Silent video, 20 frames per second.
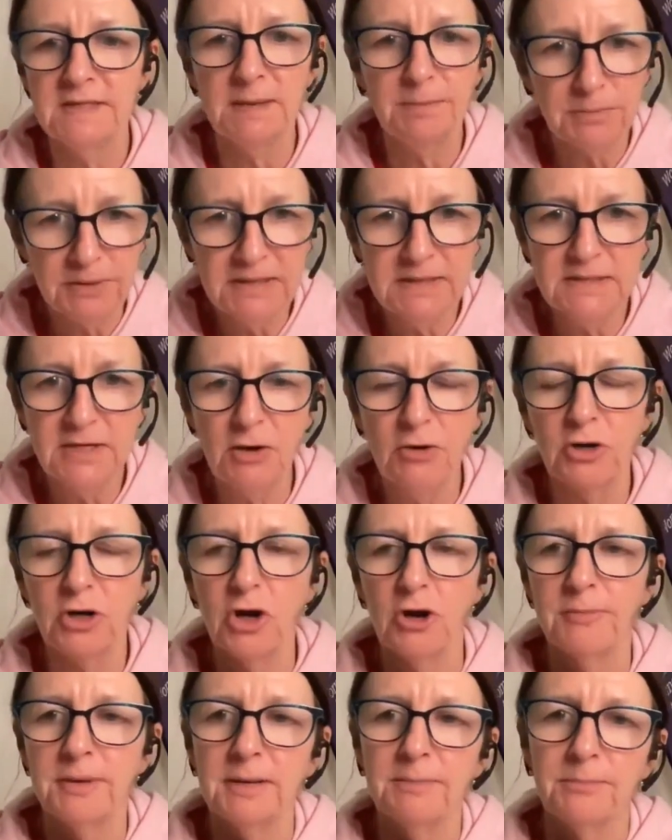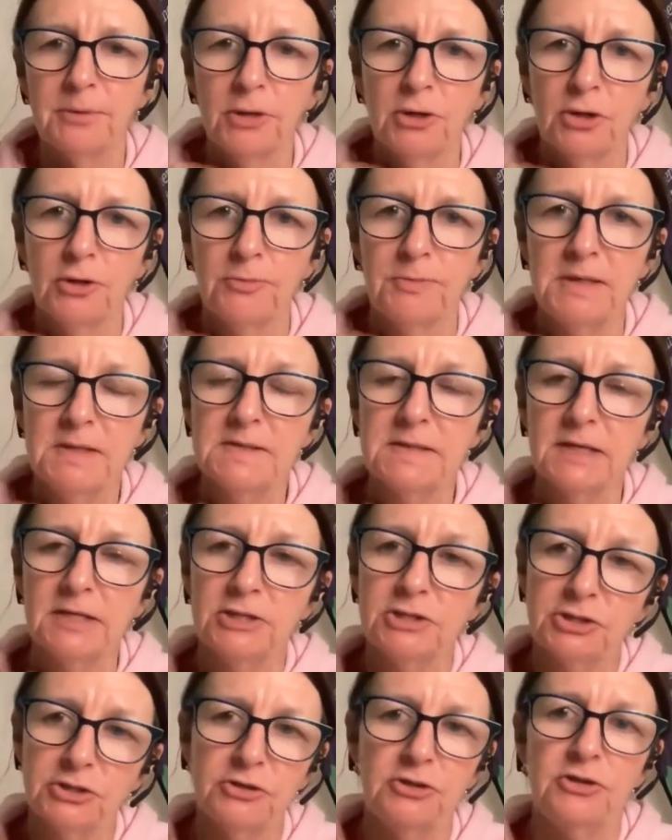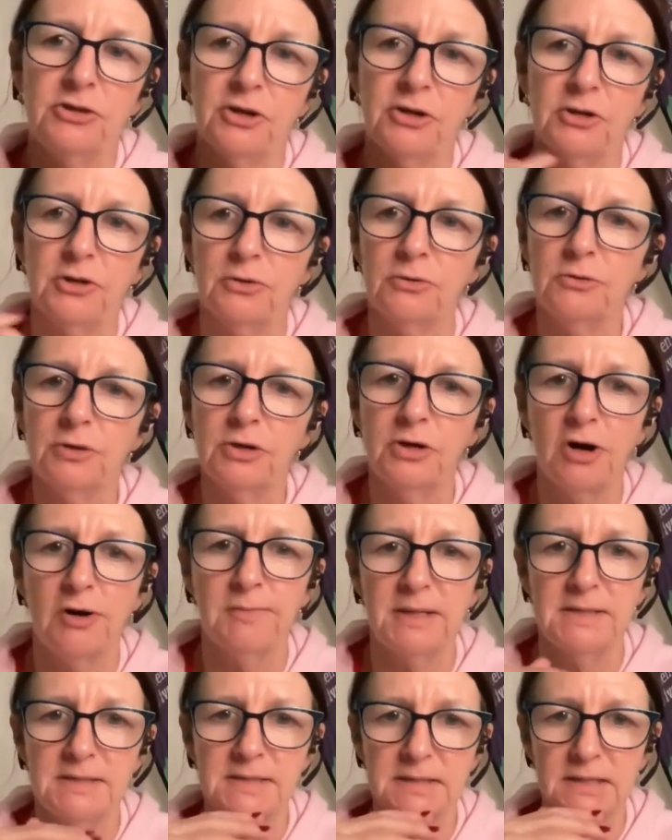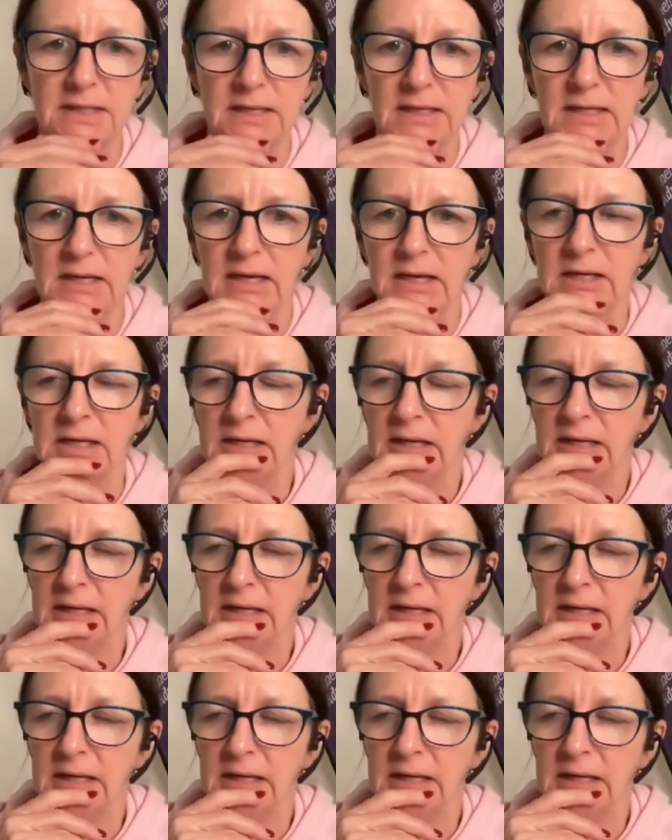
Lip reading: then please go and comment below, because I do know that all the comments in here